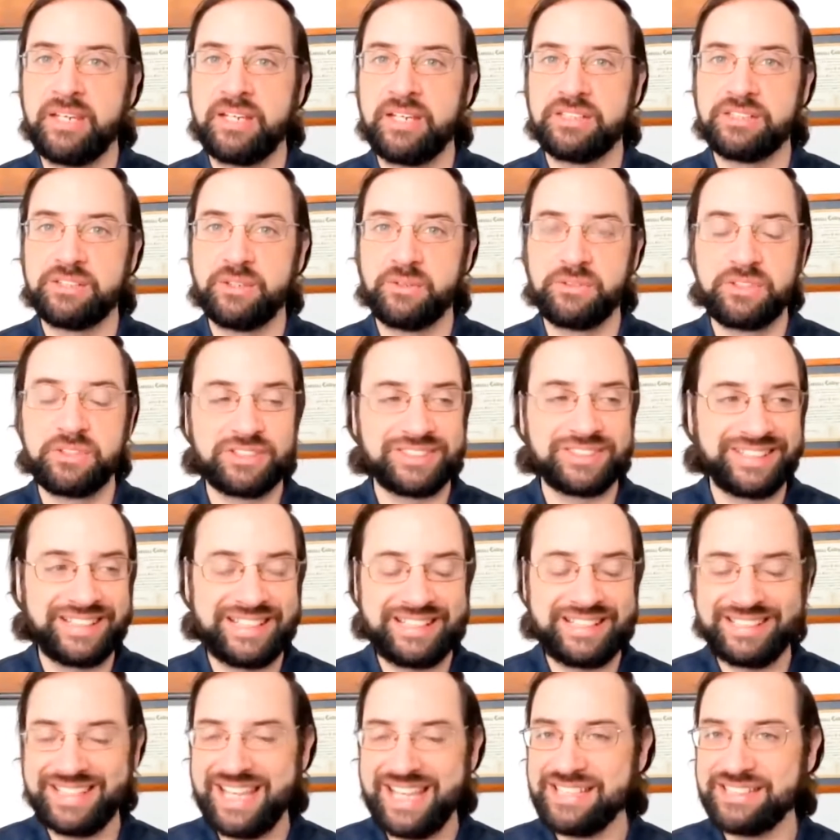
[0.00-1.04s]
So there's
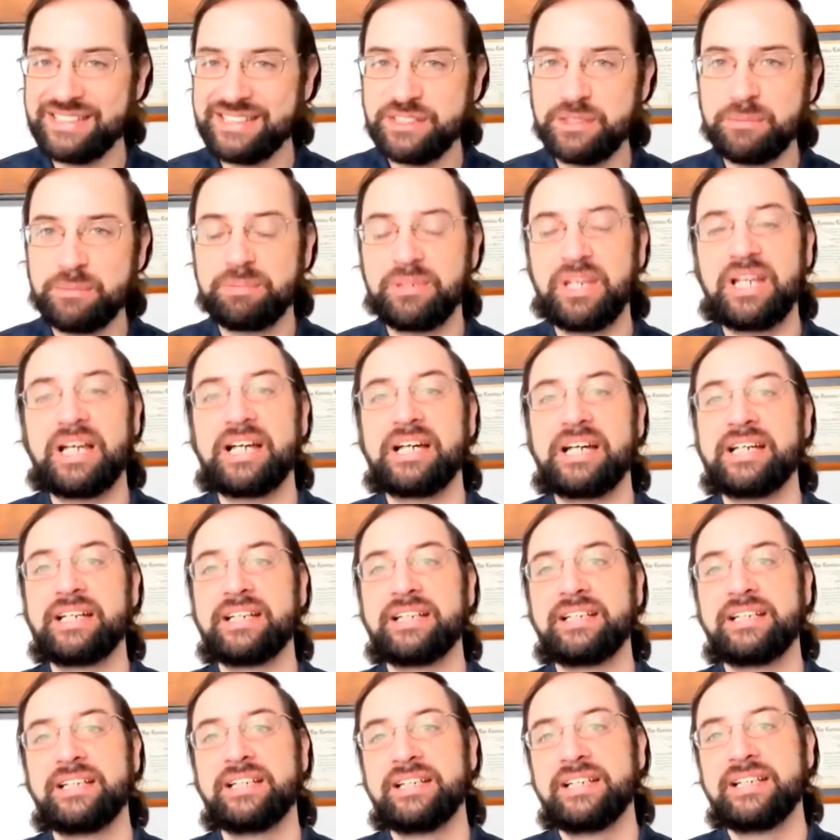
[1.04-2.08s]
less
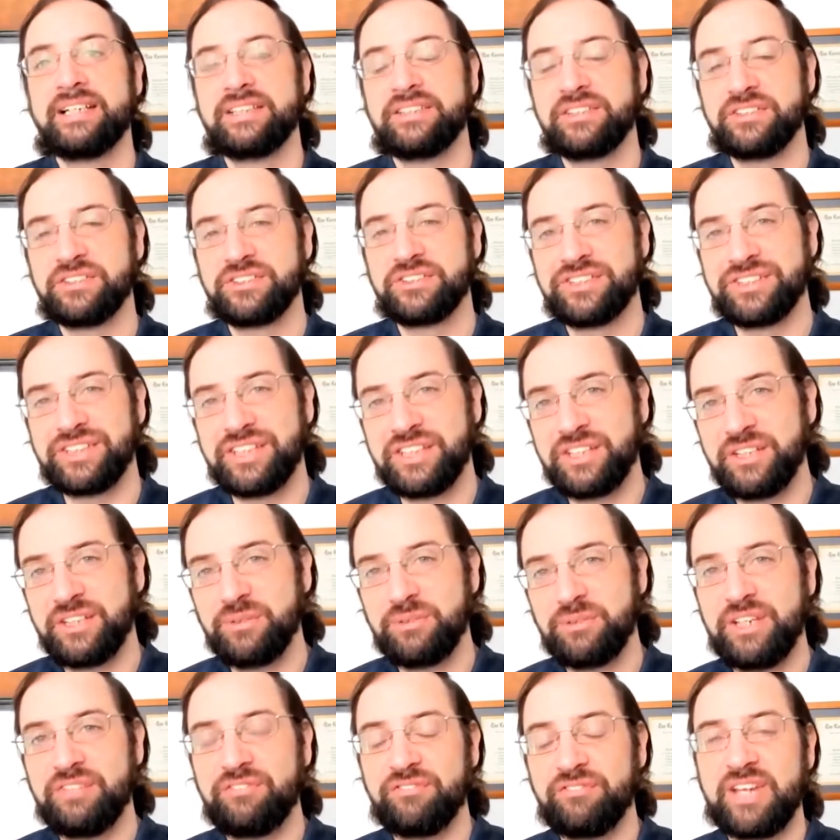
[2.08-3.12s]
supply. There's the
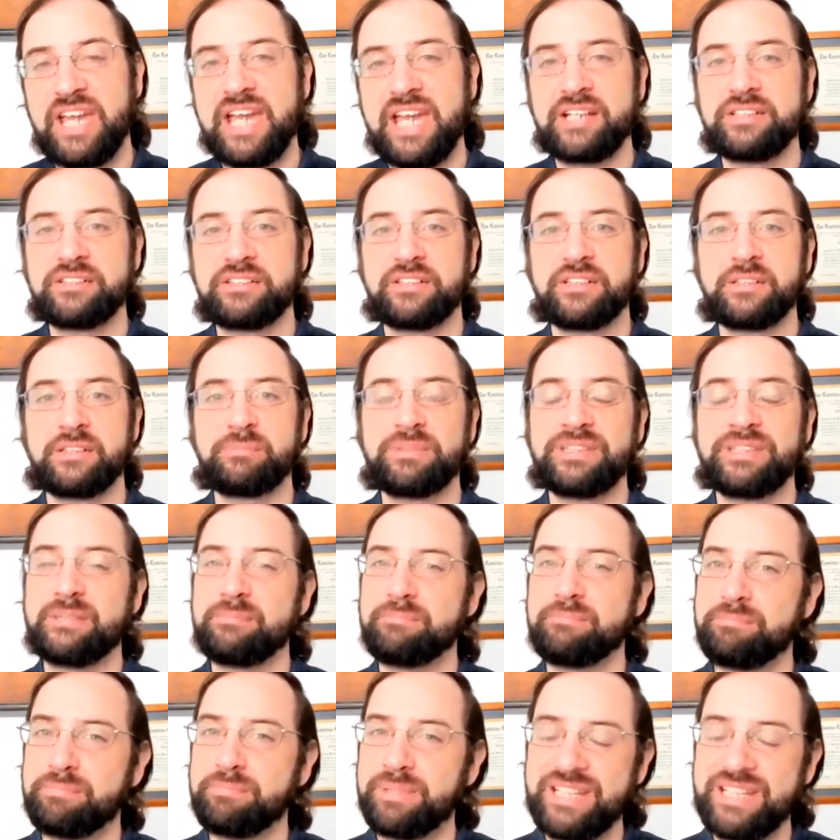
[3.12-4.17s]
QE factor, but
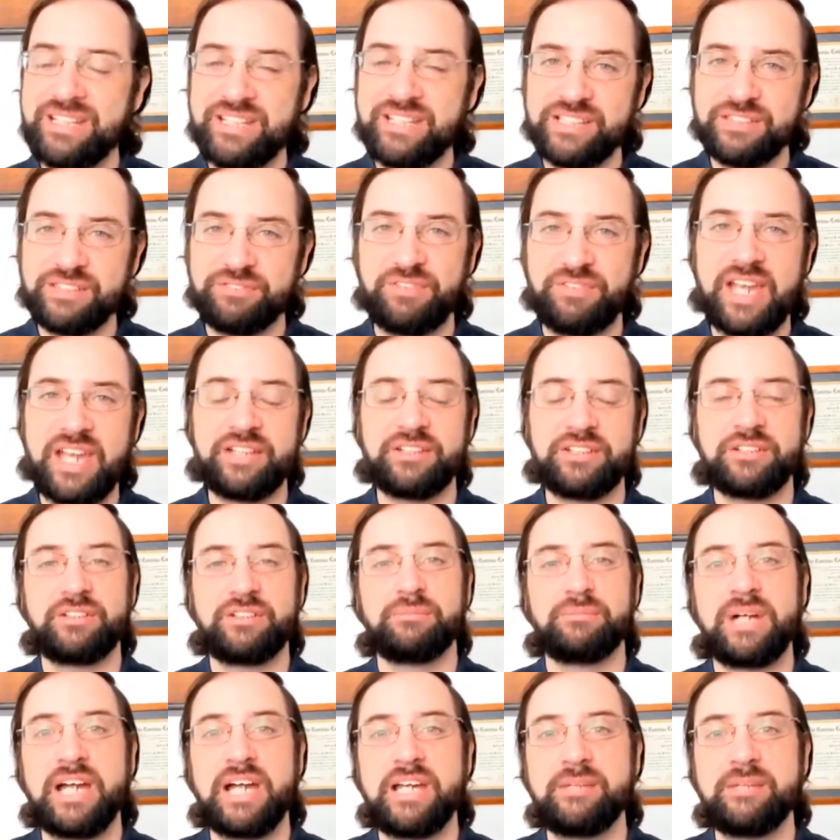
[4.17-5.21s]
the biggest factor in
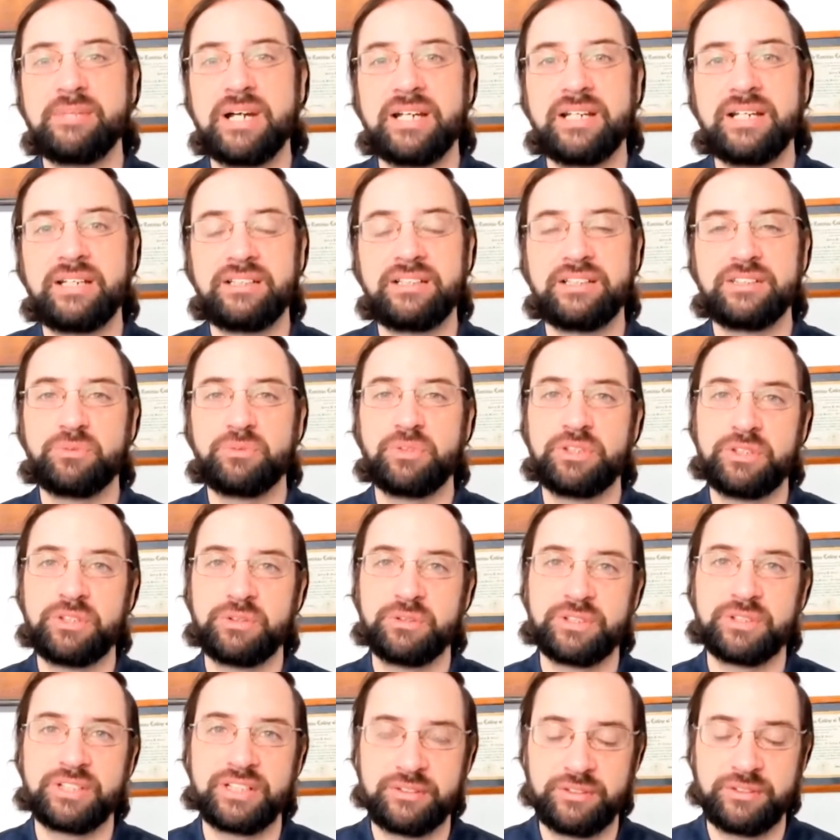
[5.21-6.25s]
my mind is what
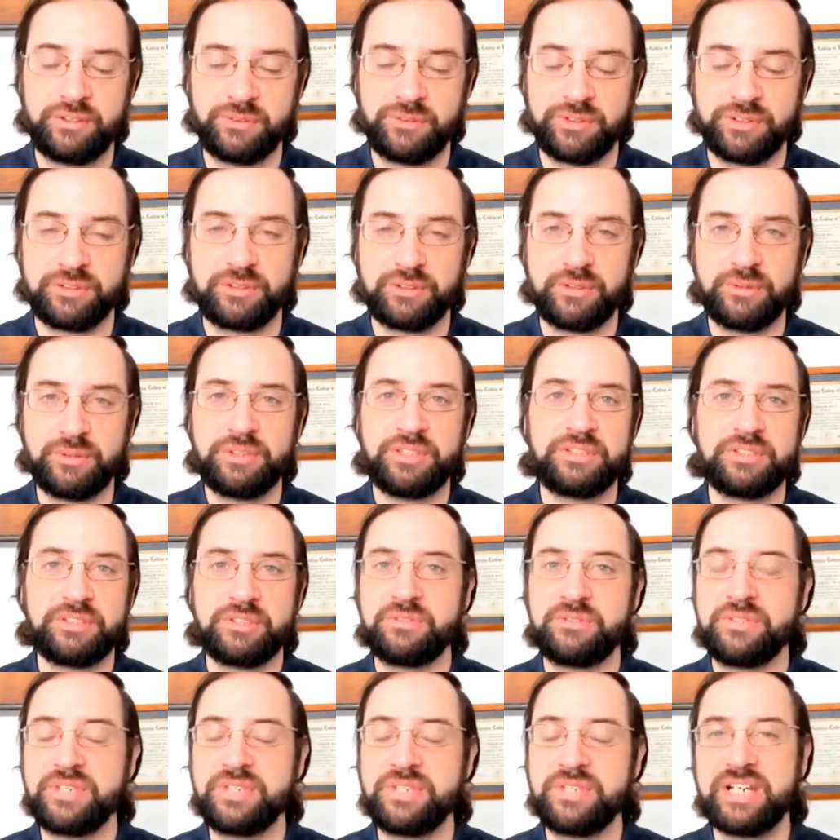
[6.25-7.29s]
you were alluding to
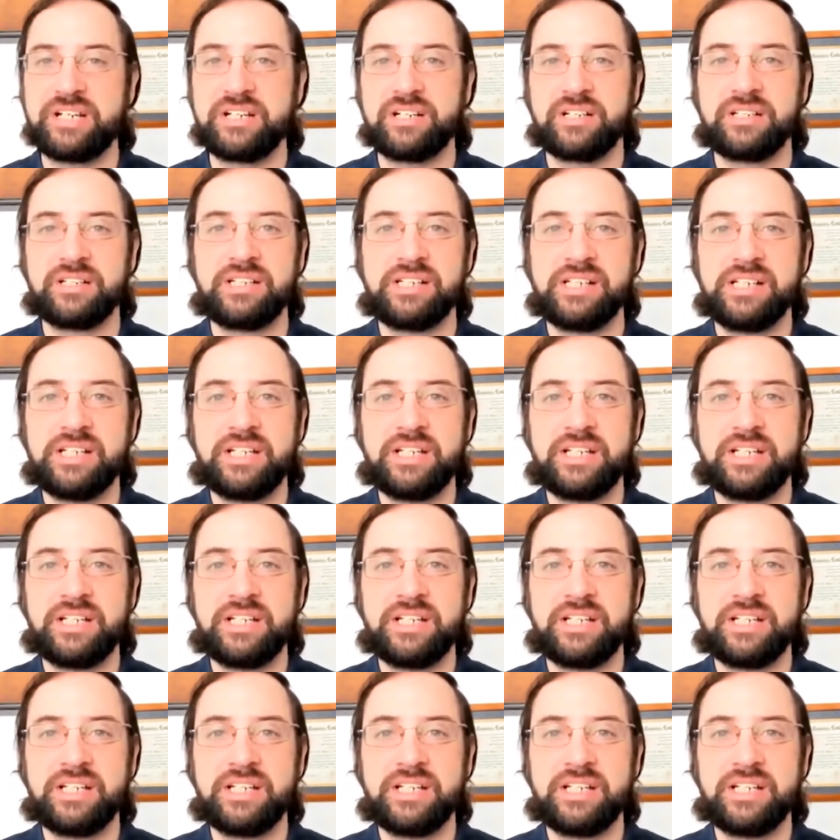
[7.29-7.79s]
there,